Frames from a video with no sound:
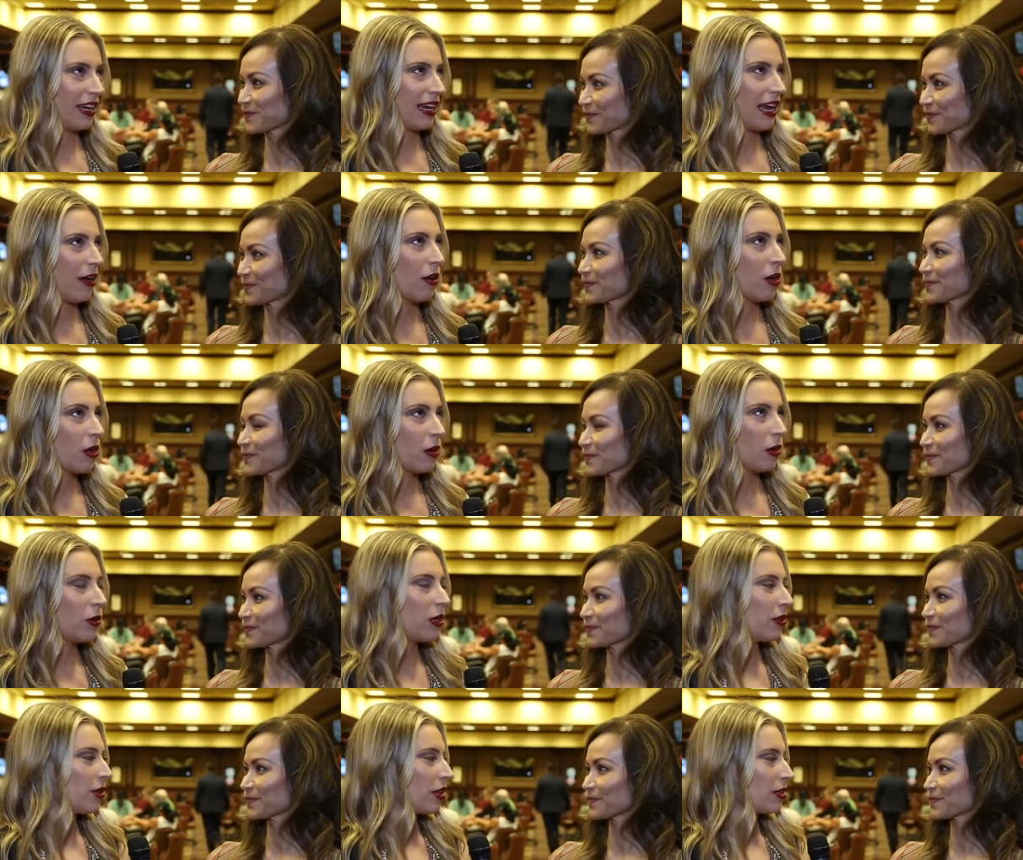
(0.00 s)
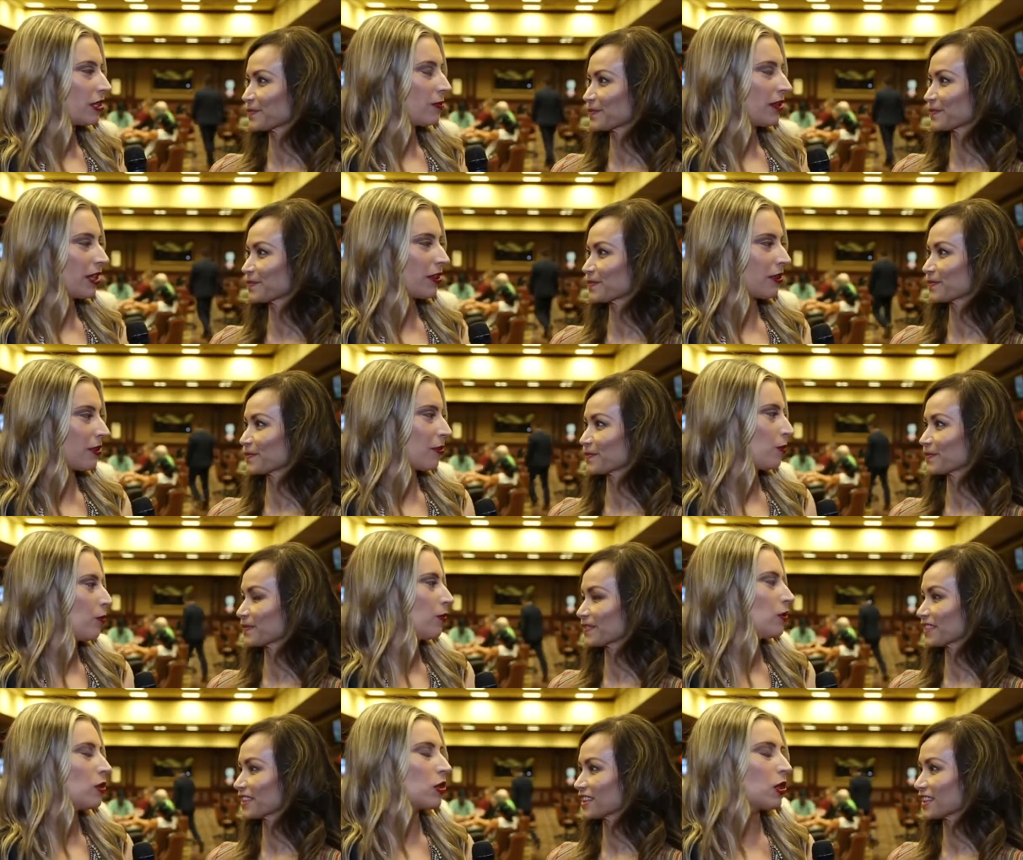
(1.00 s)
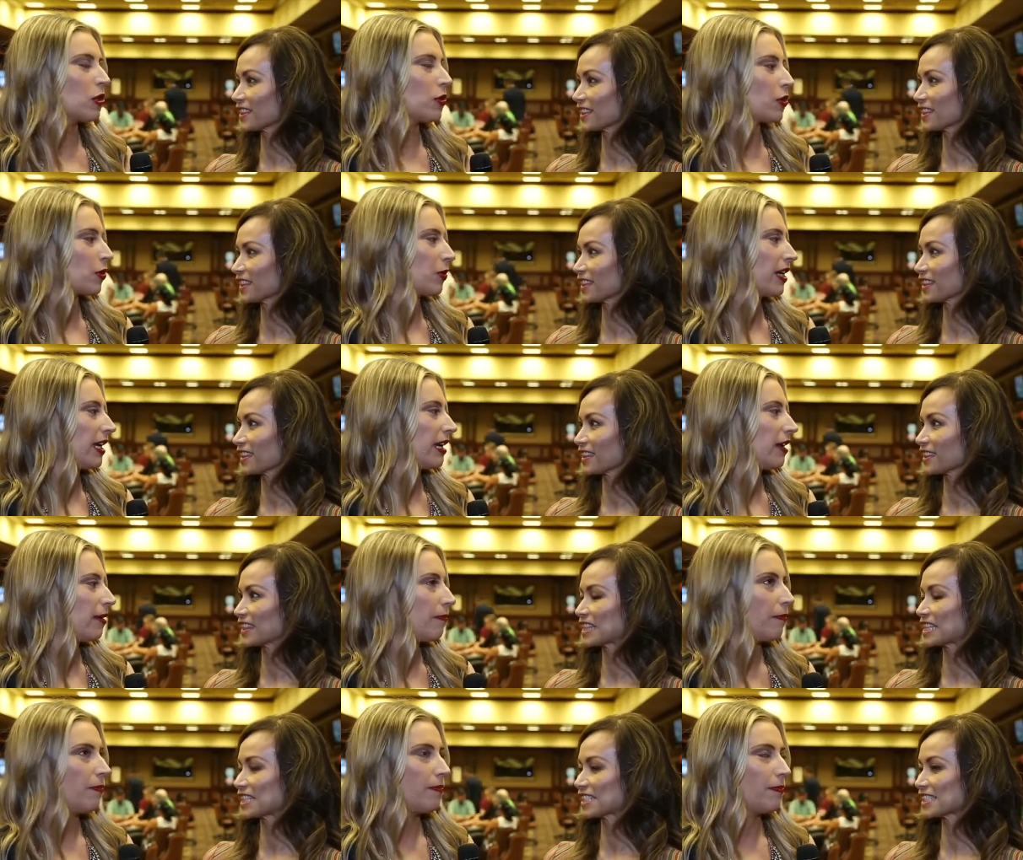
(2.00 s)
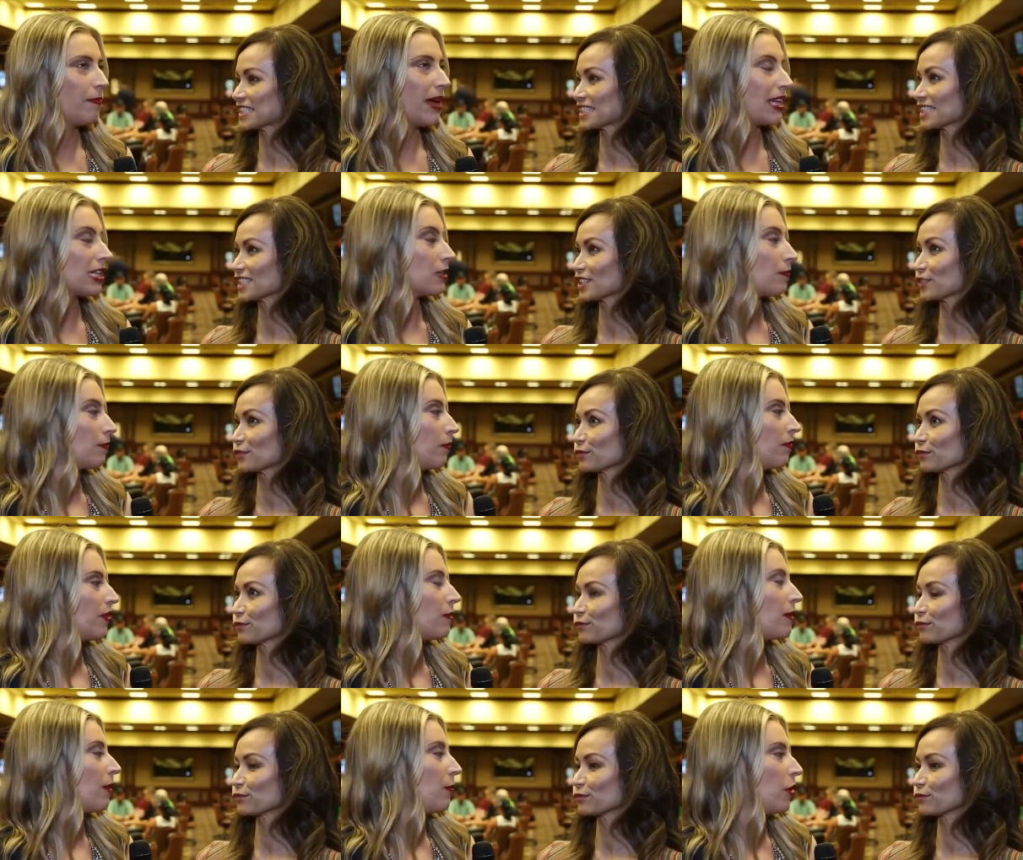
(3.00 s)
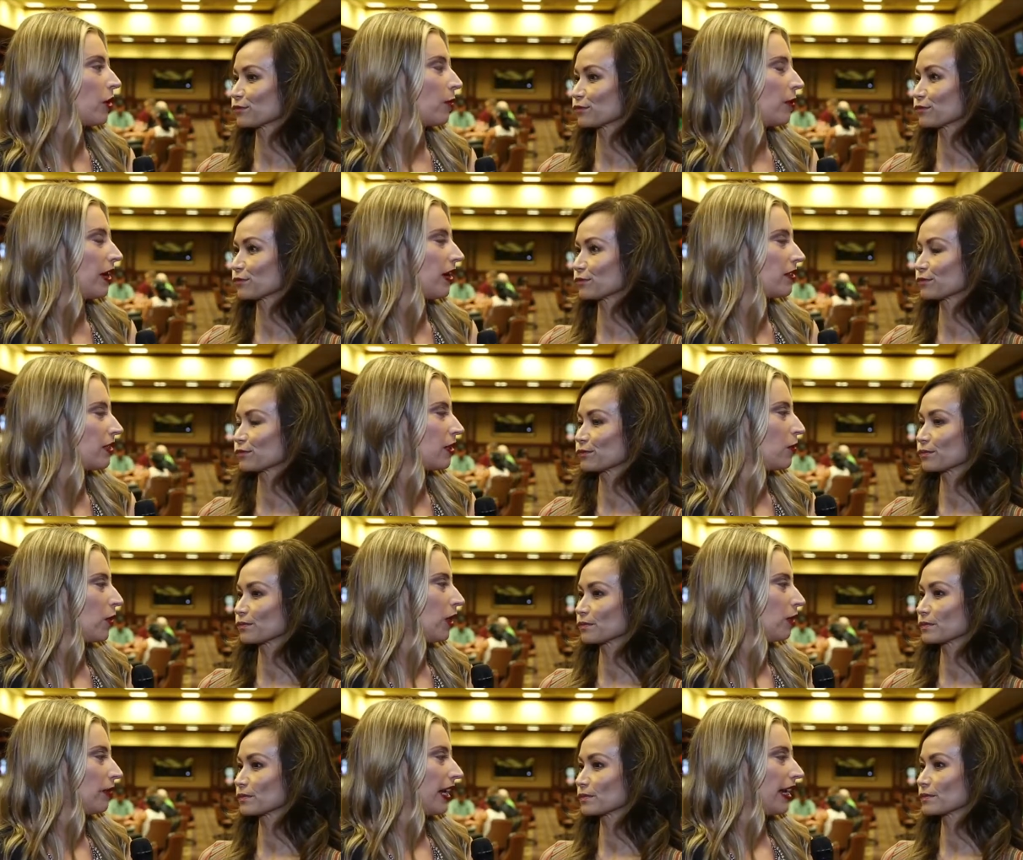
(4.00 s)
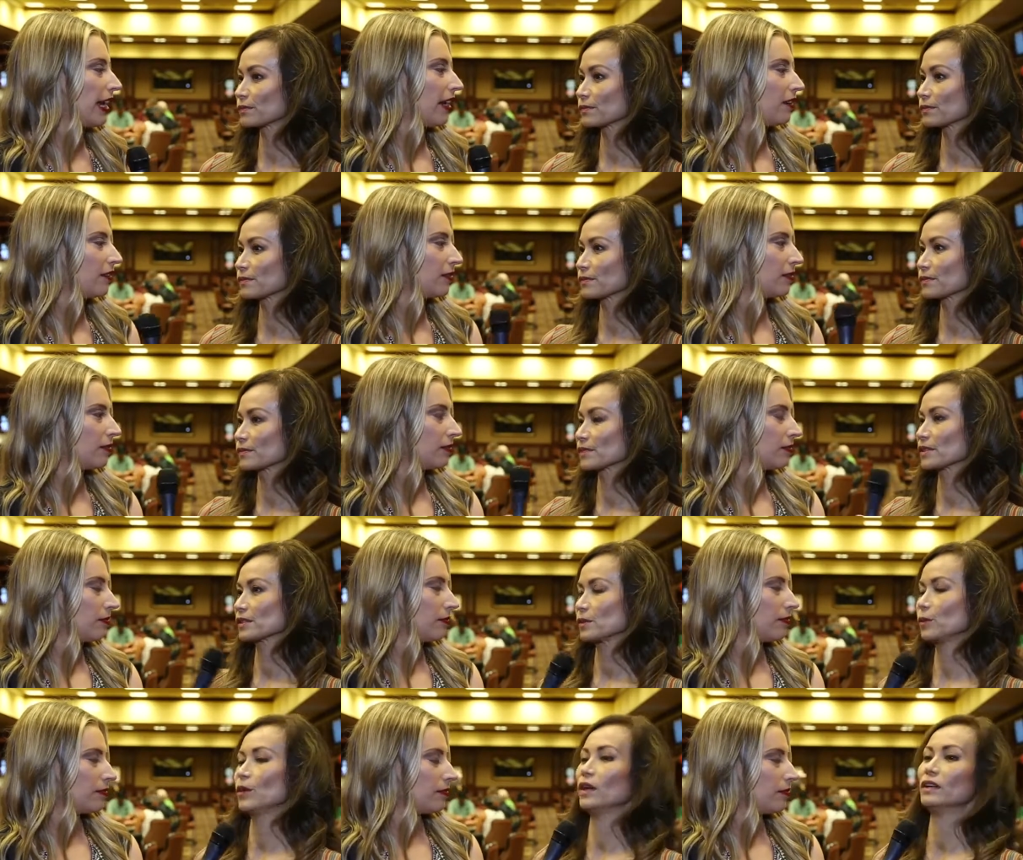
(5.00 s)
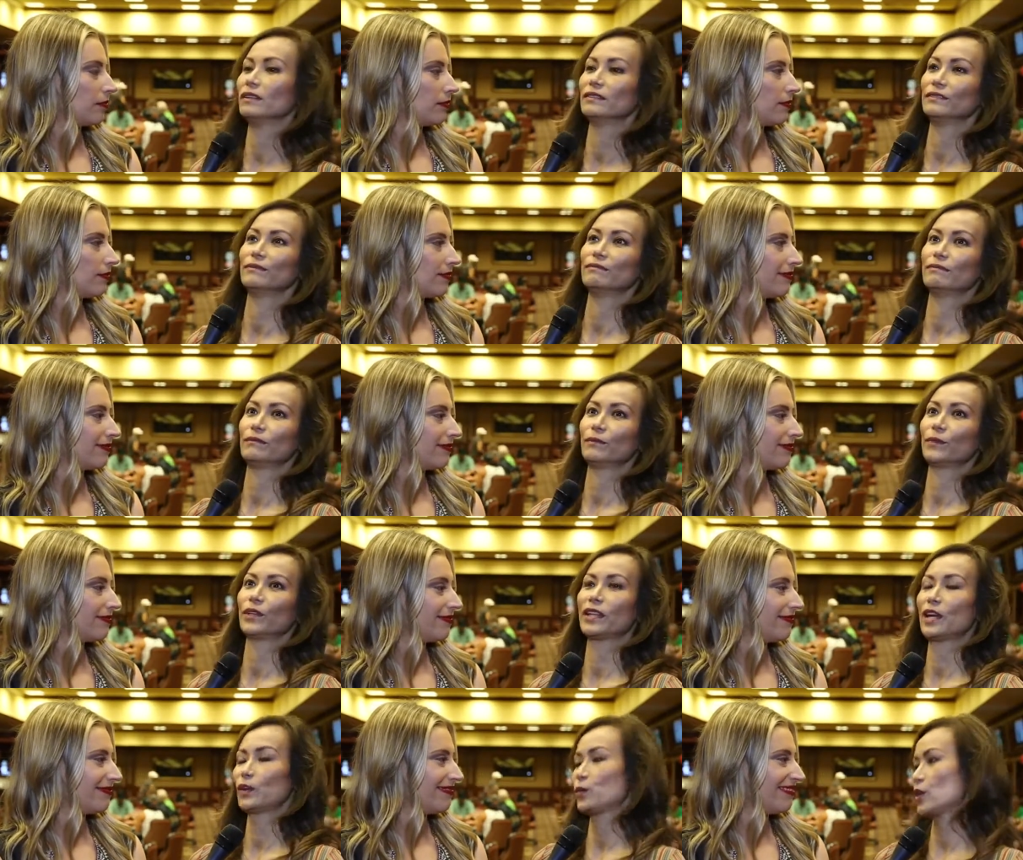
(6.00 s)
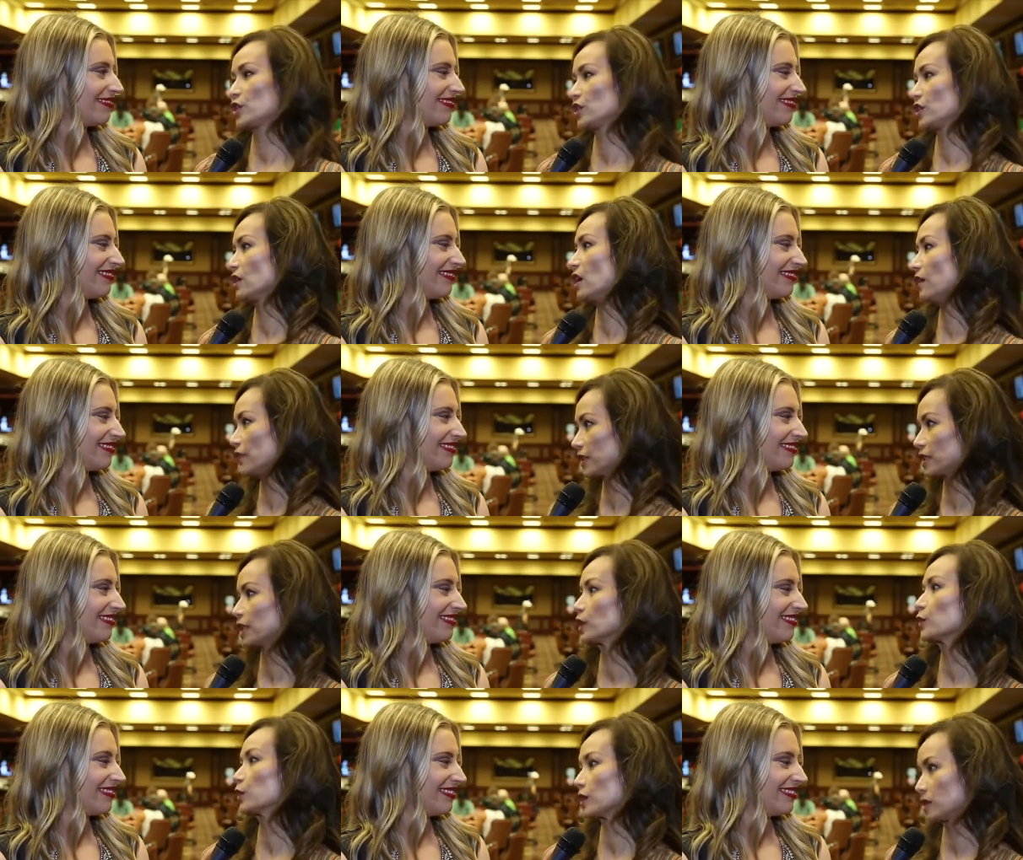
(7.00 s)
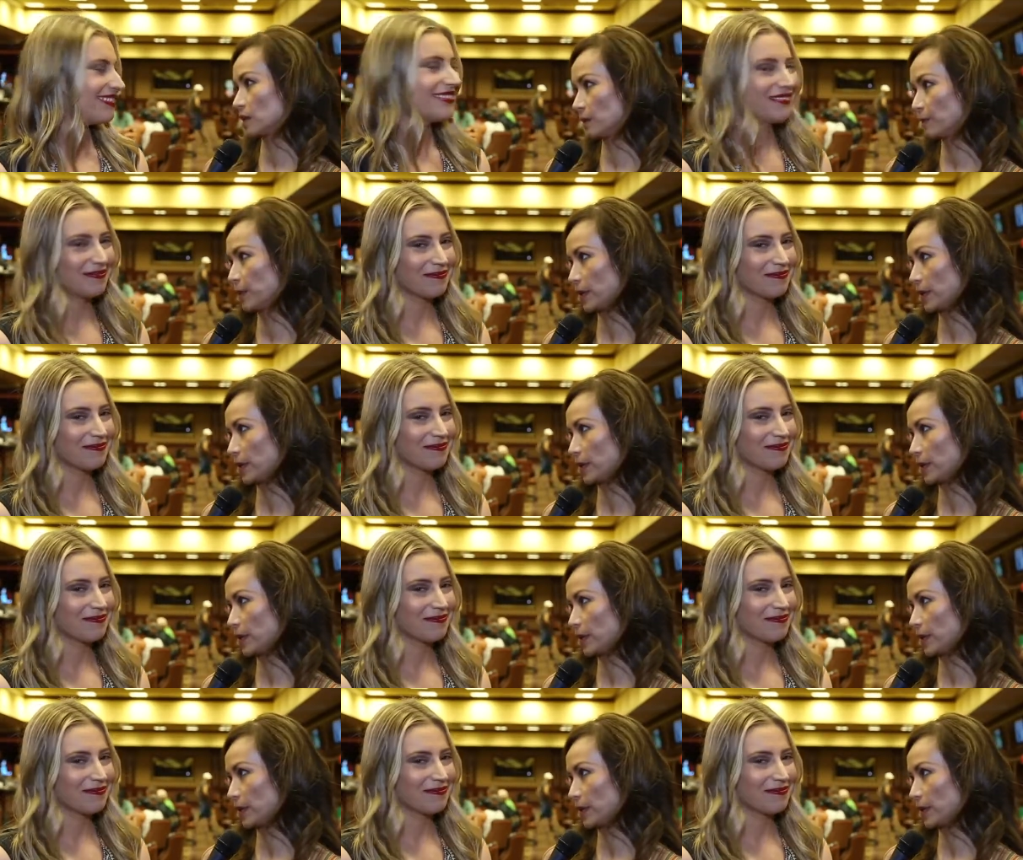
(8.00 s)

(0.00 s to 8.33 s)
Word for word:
Speaker 1: right now. Who do you think are some like 2, 3 best female poker players in the world right now?
Speaker 2: Well, without question, obviously, Kristen